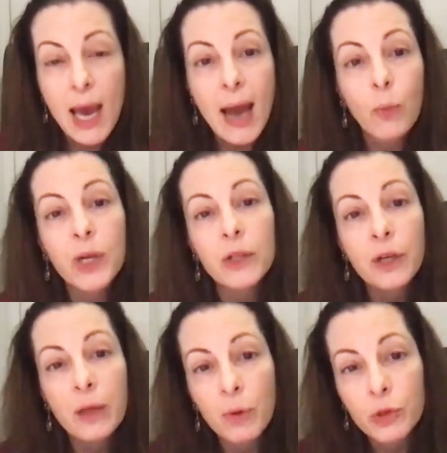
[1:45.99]
And we look
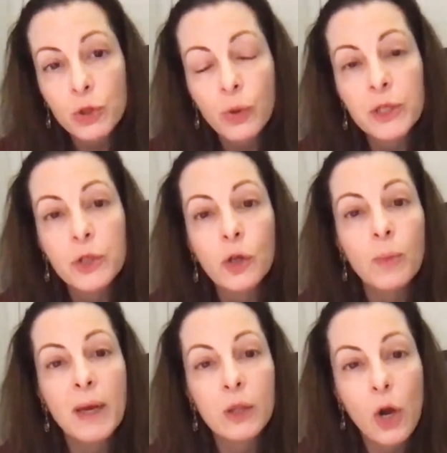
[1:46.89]
at both short-term
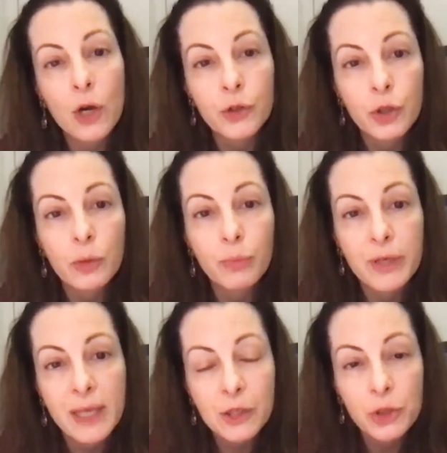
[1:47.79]
and longer-term
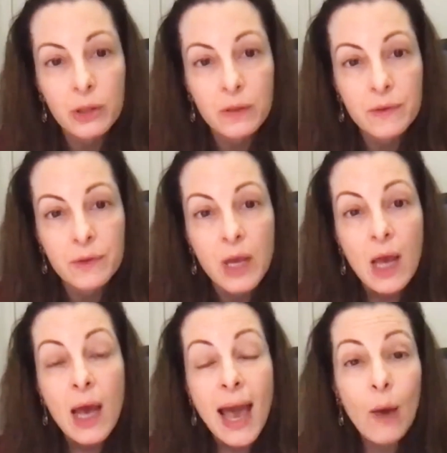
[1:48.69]
predictions,
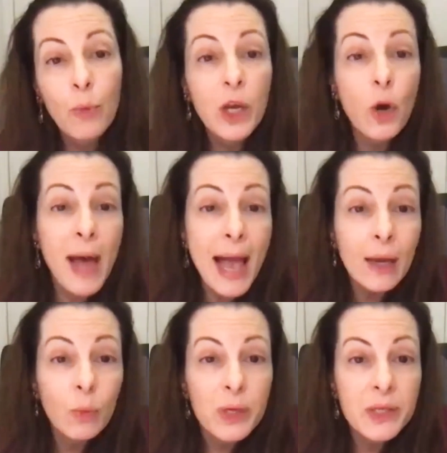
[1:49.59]
and we go back
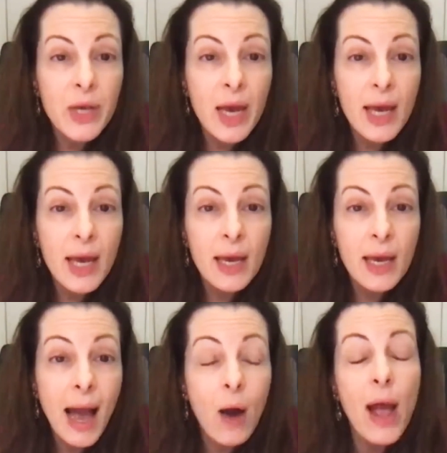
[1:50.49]
and we say,
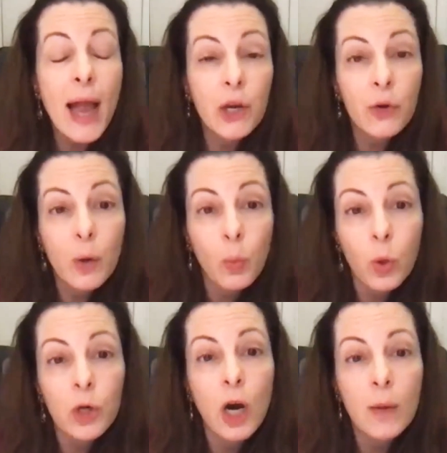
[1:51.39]
how accurate
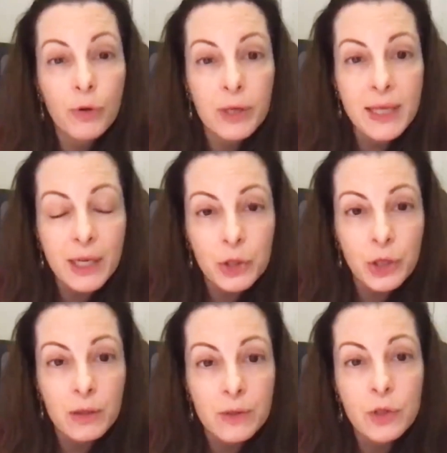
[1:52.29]
were our predictions?